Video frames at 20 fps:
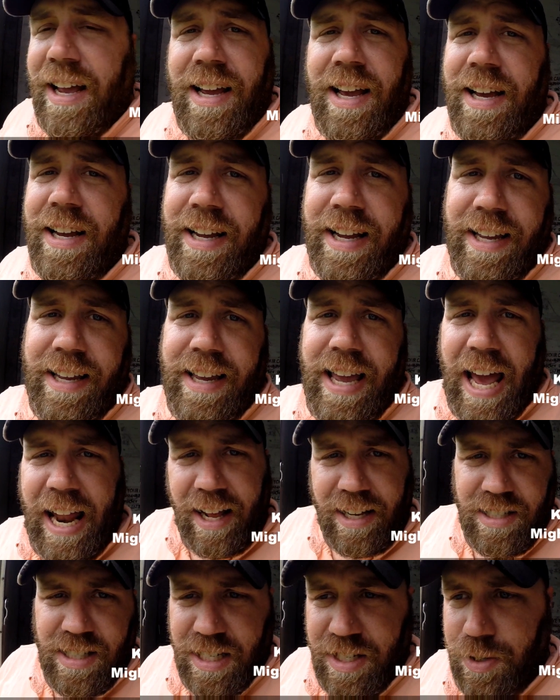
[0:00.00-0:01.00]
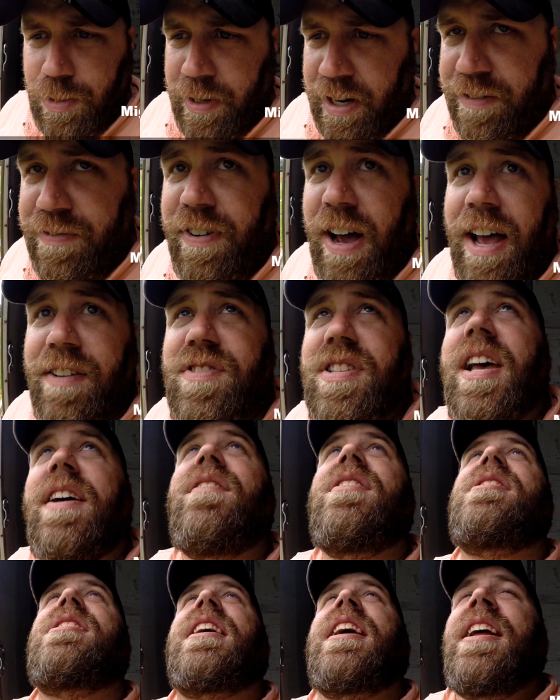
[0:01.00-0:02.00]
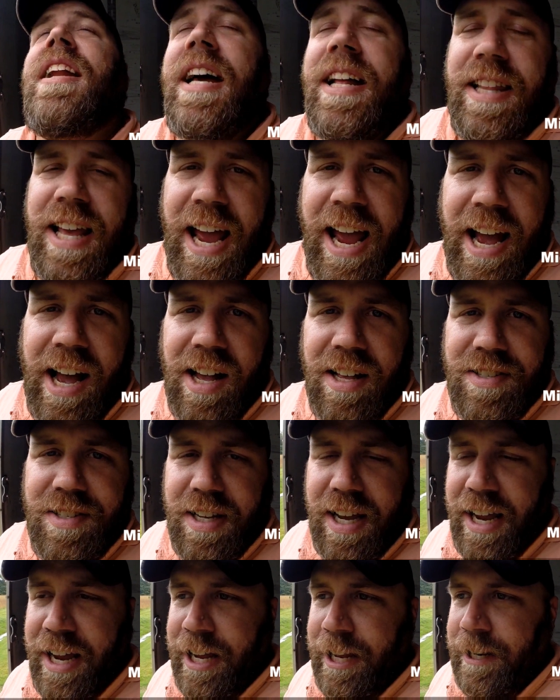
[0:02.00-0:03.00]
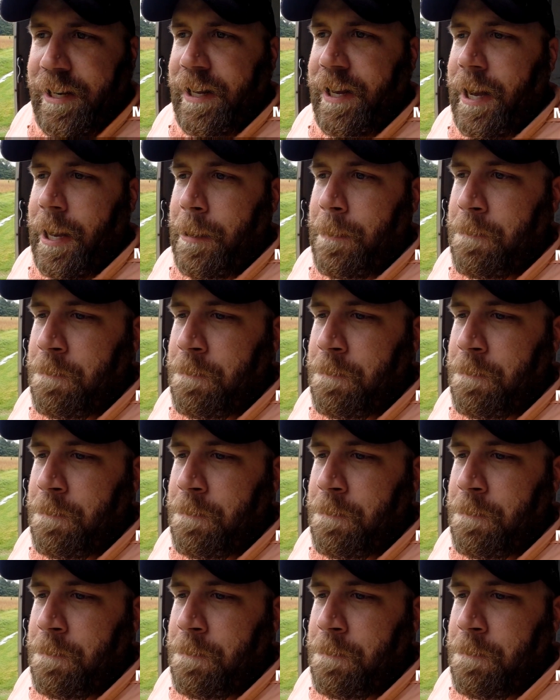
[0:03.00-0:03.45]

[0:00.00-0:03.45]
Got a Galaxy 2517 at the house, and